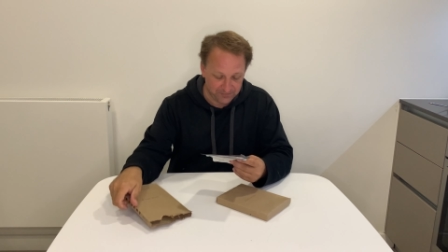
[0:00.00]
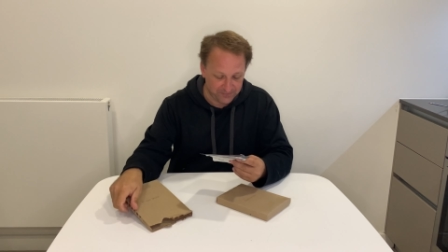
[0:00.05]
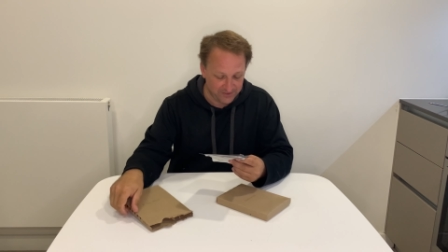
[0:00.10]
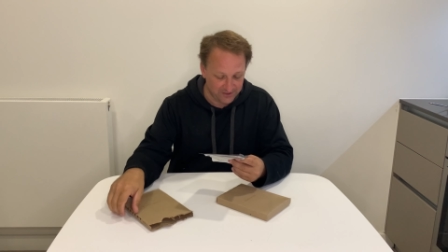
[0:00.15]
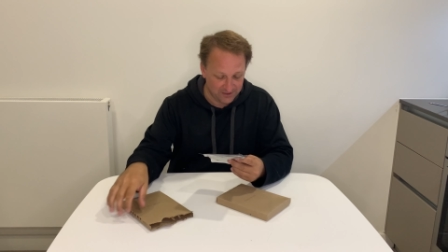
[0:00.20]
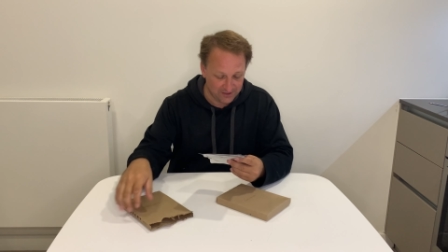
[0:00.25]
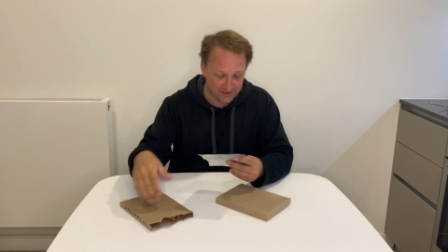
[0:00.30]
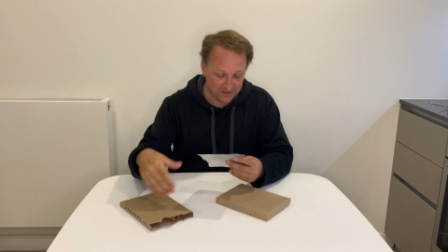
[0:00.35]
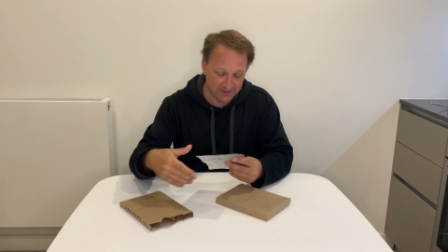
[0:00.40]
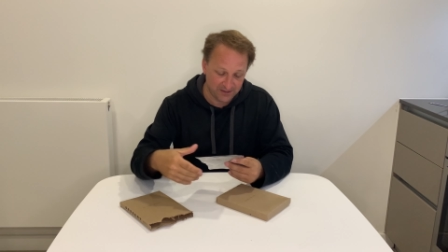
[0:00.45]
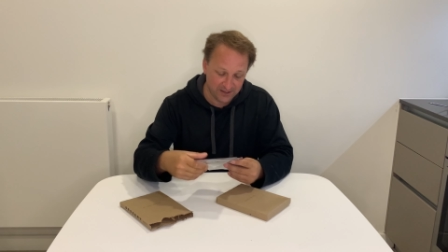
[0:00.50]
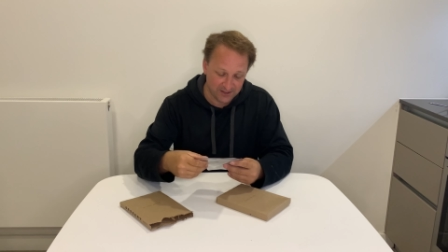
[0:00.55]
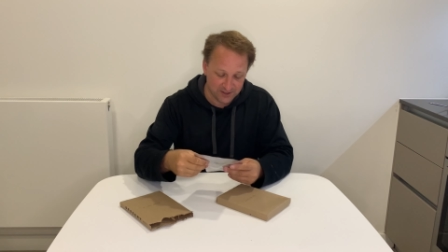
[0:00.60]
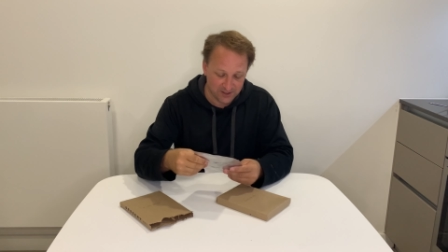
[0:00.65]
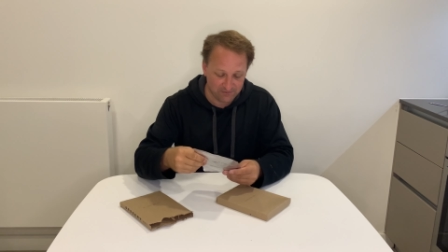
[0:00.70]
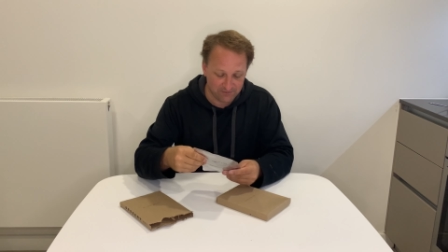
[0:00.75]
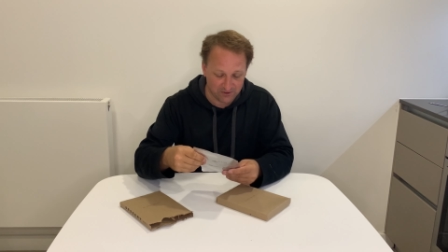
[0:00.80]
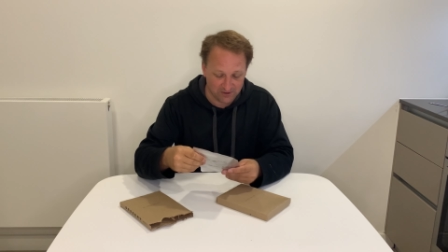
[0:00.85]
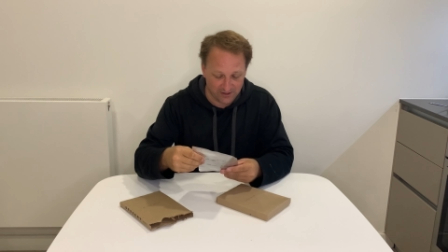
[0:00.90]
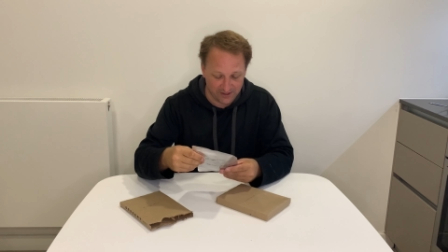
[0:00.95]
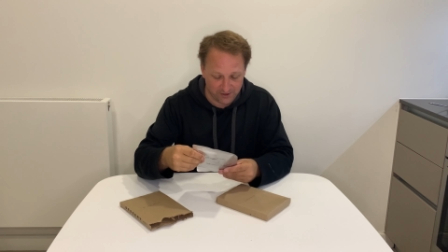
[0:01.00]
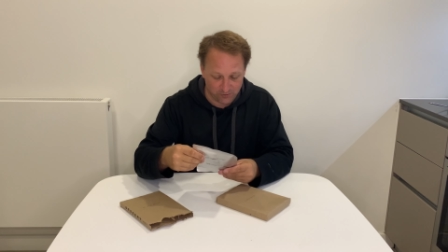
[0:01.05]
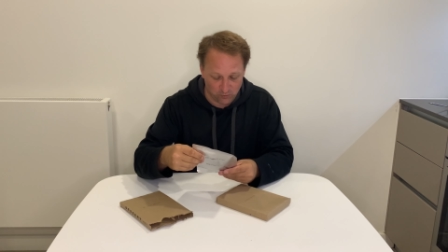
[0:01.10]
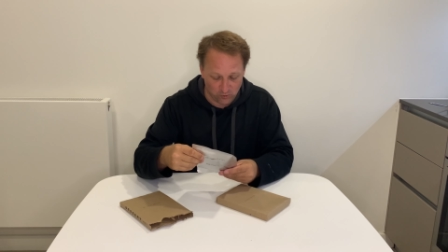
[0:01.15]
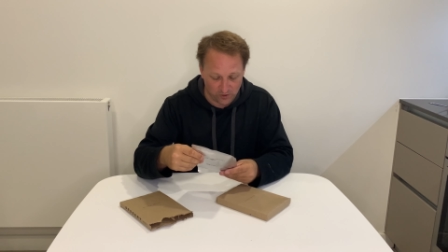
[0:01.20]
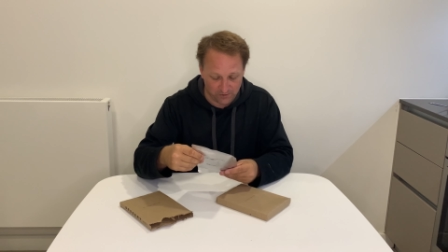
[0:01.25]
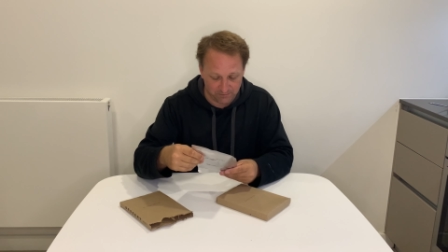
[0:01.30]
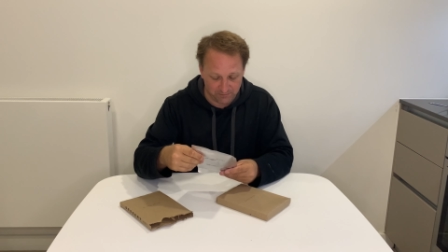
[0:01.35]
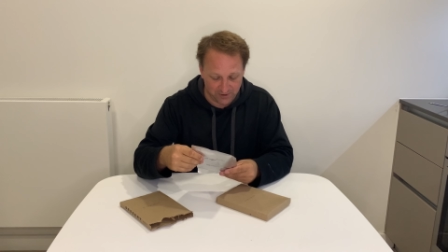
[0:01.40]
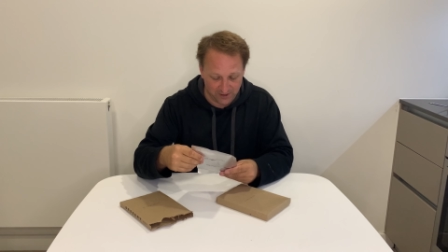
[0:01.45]
I guess if you like
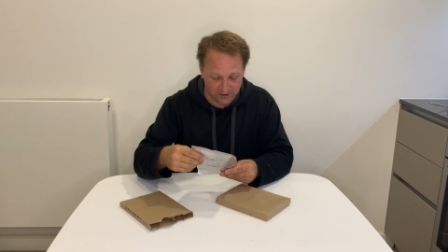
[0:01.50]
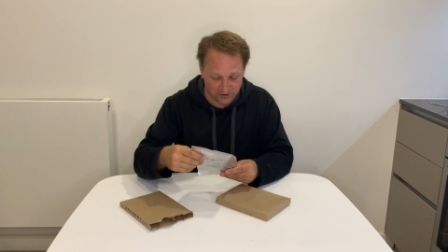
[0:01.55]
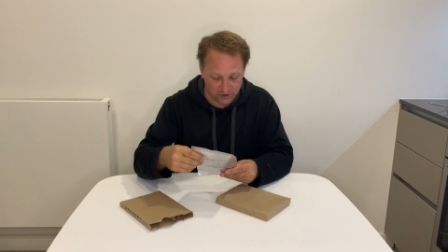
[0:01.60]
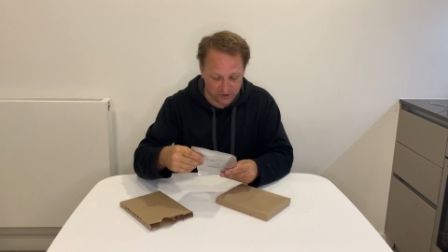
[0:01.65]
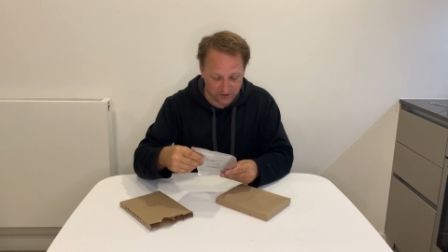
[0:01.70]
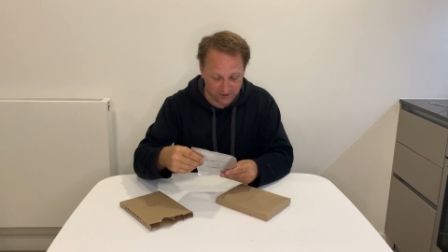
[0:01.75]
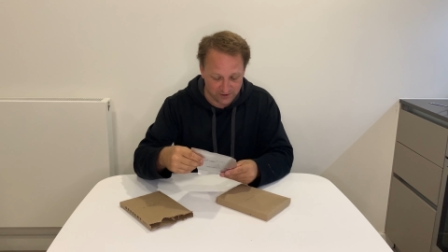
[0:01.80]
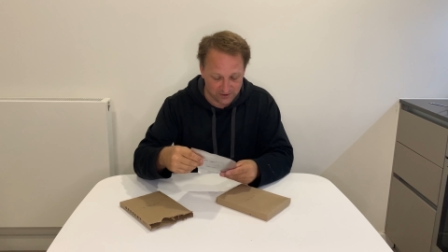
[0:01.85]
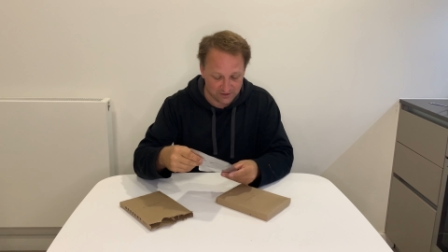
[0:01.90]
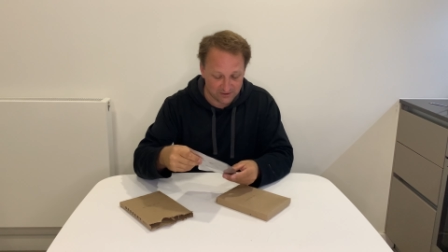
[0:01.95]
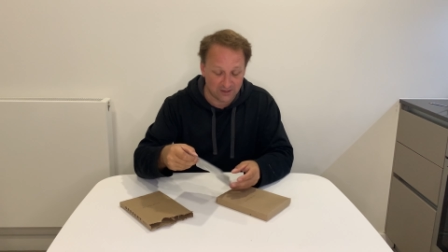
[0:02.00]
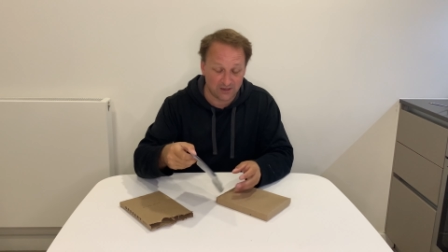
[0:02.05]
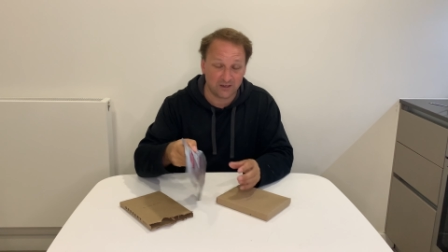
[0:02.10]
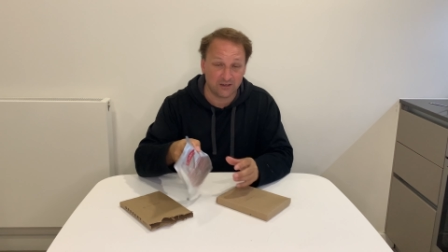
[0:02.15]
warm peaches,